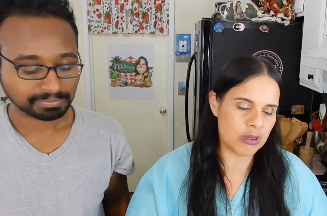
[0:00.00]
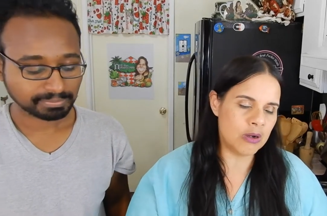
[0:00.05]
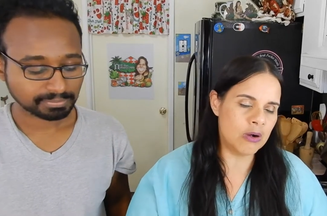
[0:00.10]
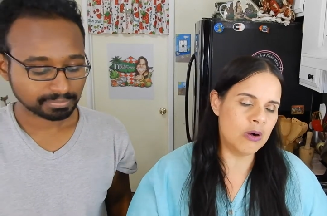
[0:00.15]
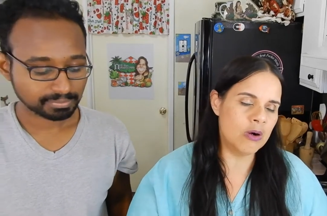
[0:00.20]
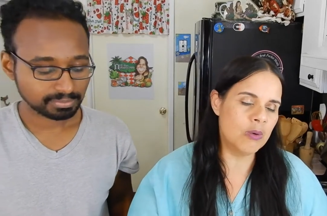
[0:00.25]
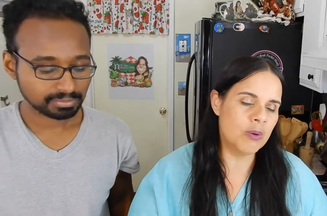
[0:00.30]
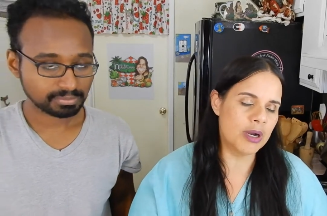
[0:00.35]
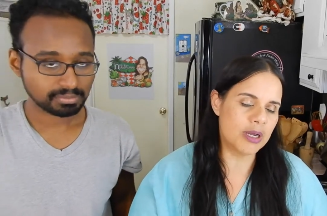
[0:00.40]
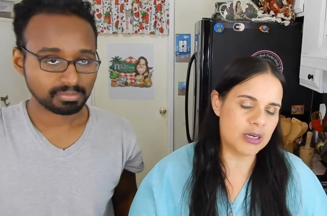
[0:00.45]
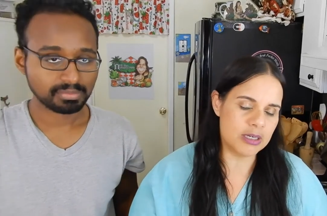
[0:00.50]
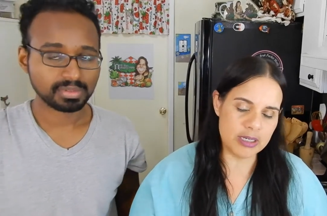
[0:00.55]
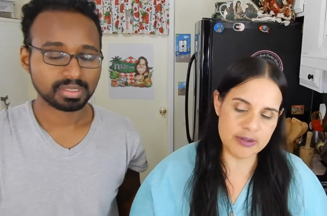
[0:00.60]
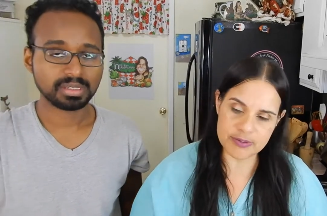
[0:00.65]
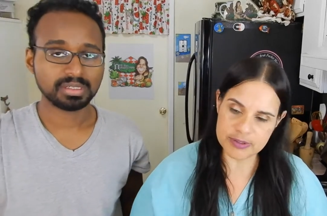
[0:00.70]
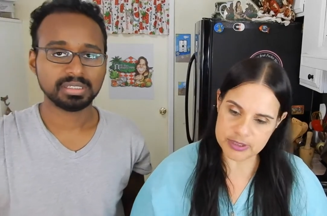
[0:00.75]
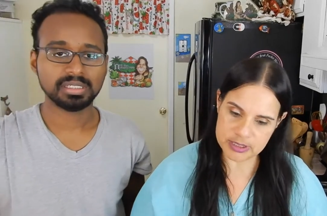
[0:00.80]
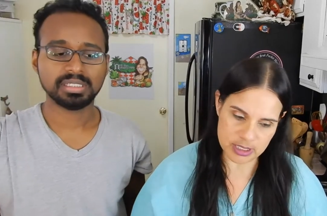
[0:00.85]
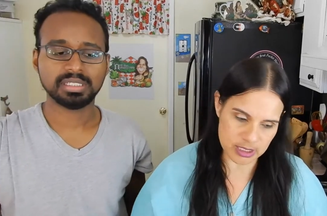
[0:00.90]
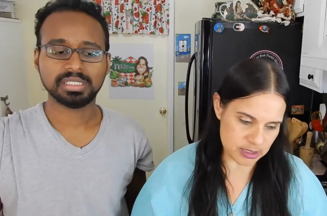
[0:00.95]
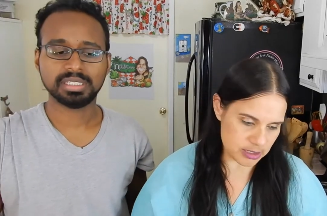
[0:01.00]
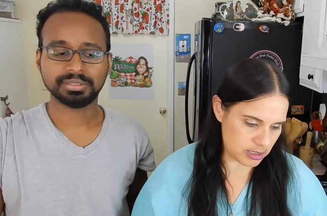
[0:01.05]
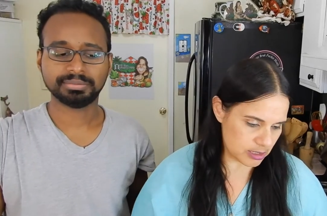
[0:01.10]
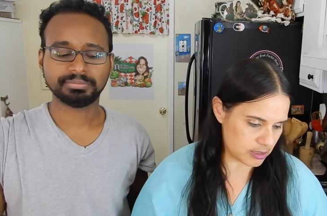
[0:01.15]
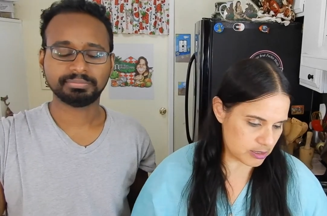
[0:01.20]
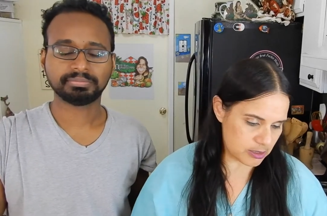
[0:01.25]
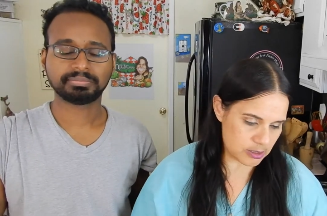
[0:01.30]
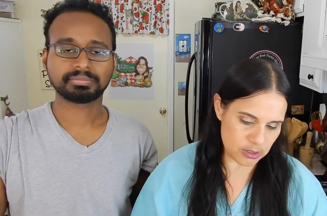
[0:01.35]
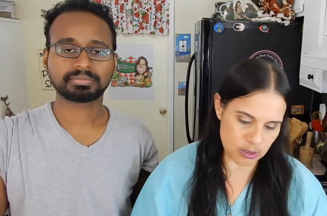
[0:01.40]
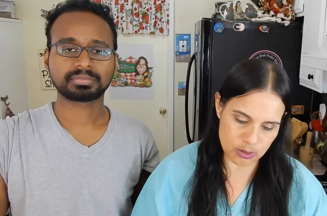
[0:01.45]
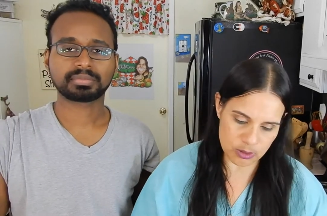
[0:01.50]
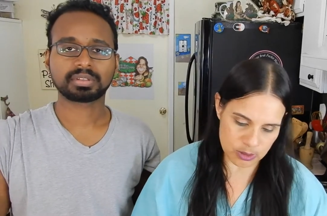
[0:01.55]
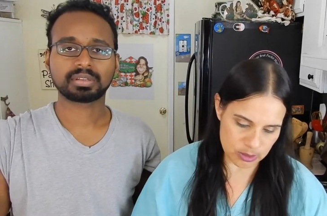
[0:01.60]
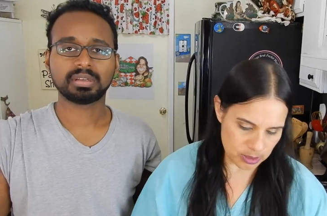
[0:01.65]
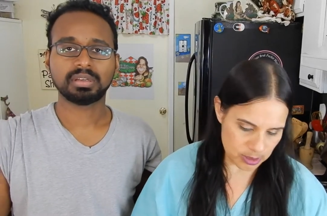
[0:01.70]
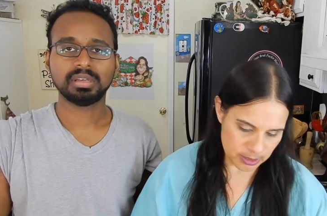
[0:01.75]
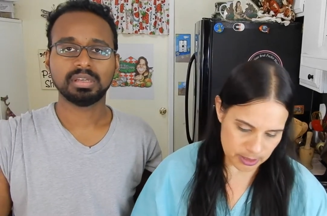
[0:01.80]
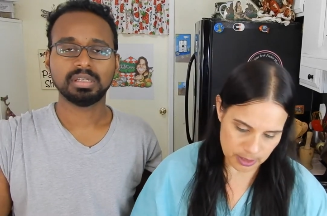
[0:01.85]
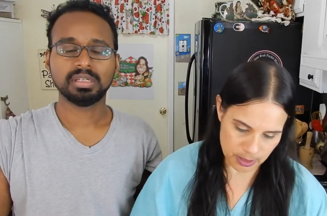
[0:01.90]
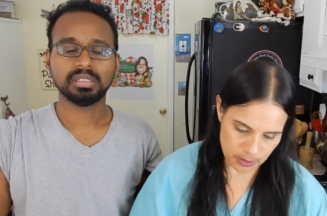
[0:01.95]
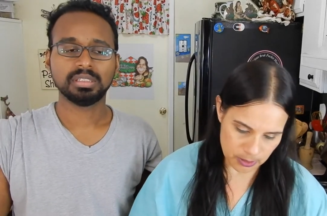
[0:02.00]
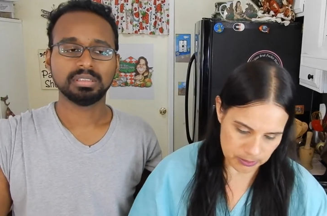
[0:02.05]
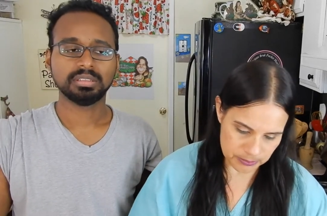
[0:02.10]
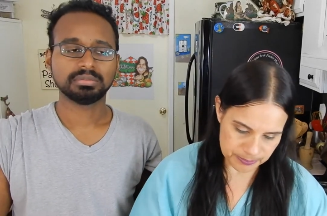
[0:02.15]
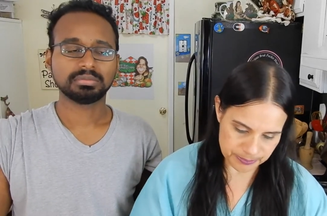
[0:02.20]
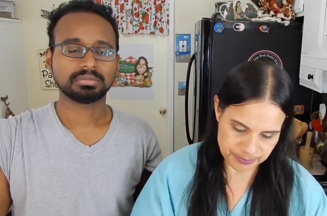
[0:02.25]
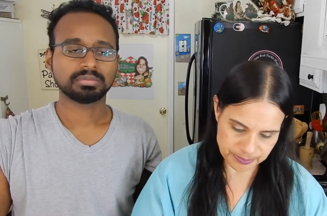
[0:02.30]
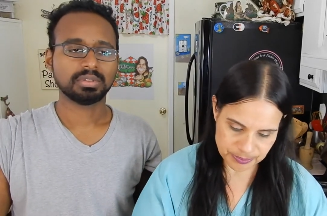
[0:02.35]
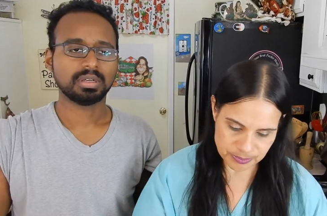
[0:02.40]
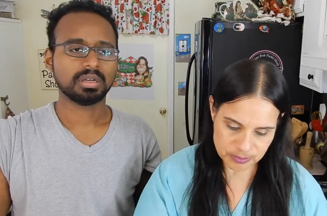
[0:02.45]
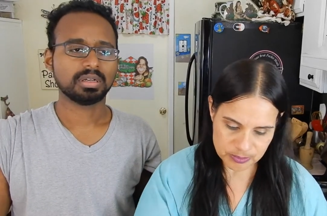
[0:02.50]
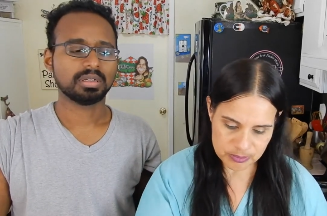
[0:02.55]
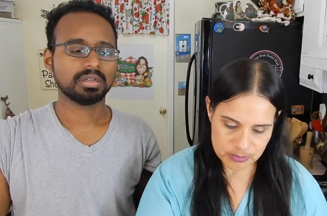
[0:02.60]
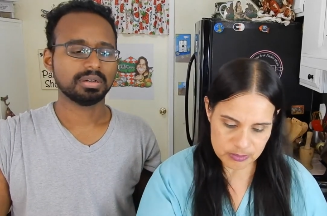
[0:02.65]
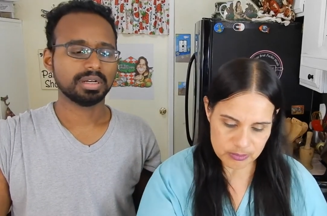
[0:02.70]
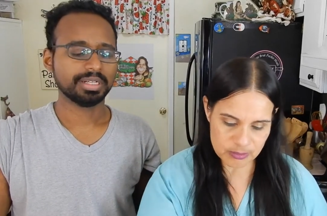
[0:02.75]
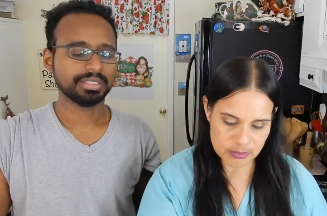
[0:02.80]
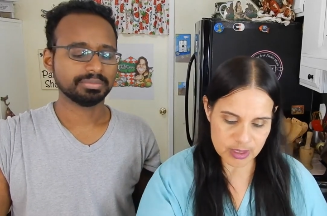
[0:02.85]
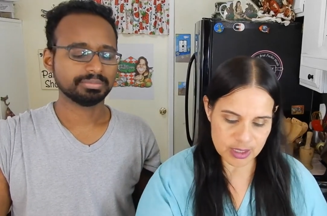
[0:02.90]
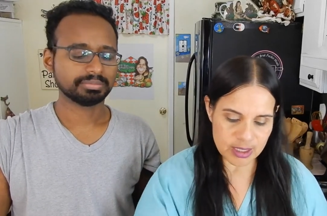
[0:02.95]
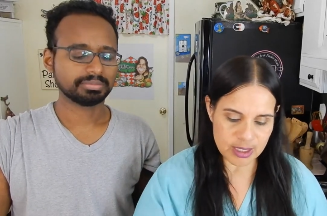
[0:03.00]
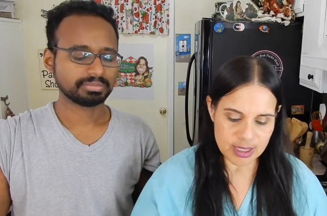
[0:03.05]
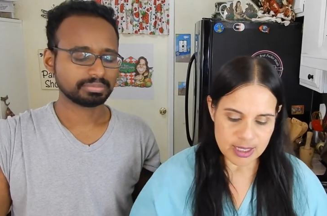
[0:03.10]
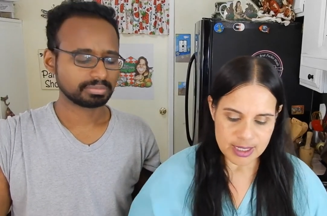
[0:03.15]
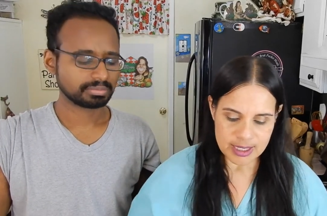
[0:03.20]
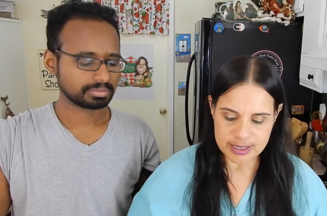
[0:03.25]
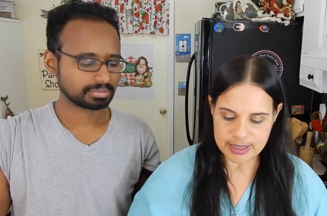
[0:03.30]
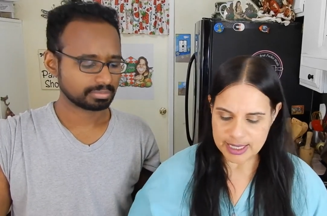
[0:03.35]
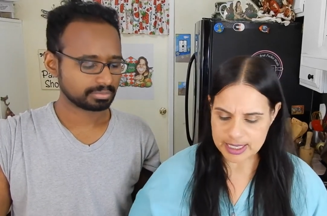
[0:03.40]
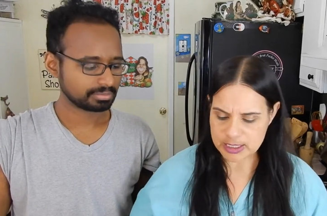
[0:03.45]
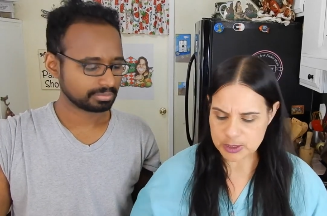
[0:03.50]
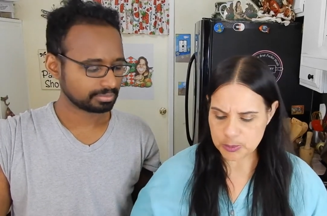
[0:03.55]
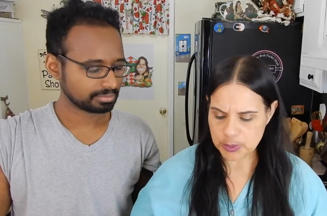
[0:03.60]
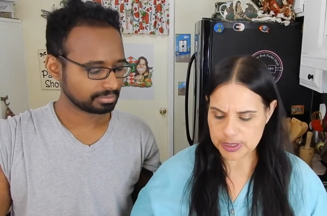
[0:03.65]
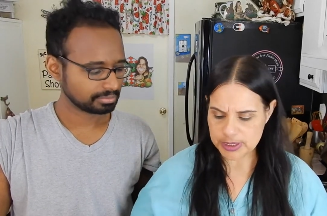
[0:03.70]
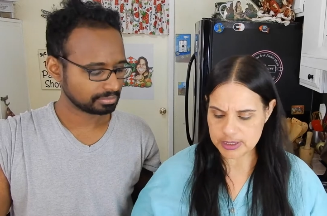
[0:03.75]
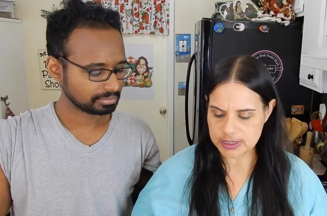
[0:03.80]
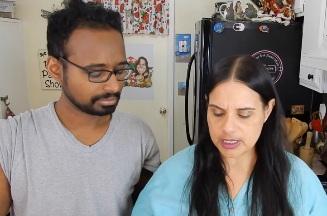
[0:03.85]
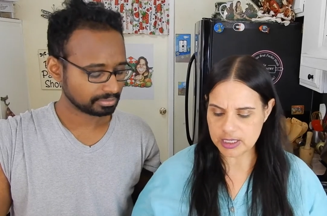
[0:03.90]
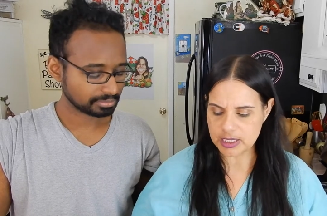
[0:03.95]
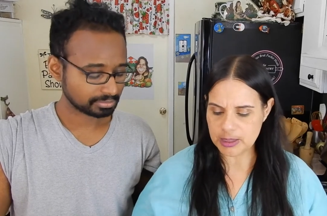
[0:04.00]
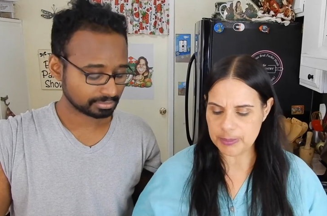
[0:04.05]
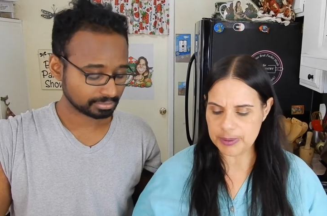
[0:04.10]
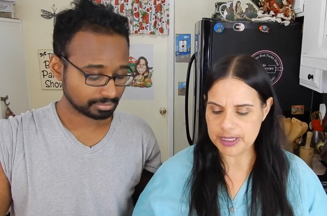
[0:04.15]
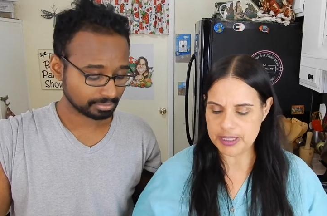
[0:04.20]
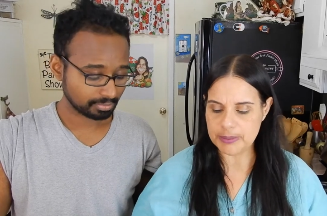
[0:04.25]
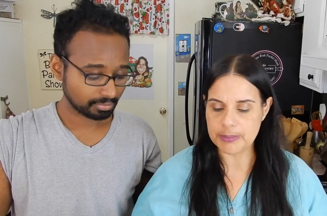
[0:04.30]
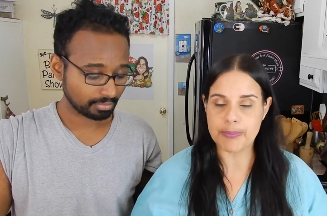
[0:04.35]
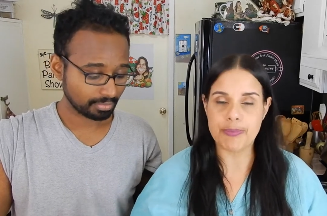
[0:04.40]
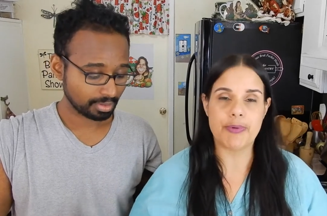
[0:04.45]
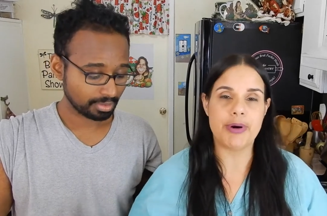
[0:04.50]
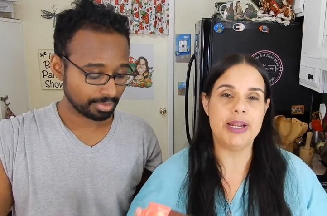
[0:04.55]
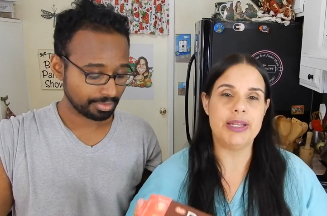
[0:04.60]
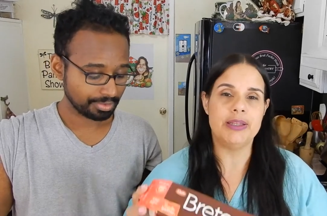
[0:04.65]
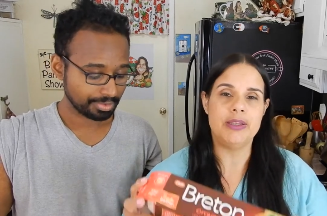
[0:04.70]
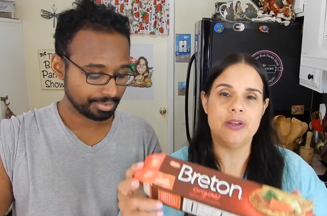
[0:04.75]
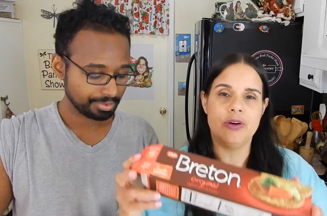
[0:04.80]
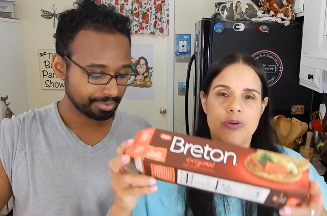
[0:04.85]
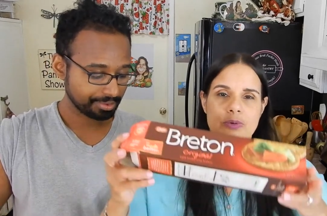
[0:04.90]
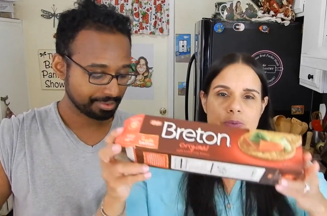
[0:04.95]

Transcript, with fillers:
Speaker 1: Oh, water never tasted ah. so good though. I know, right? Next one's gonna be the Breton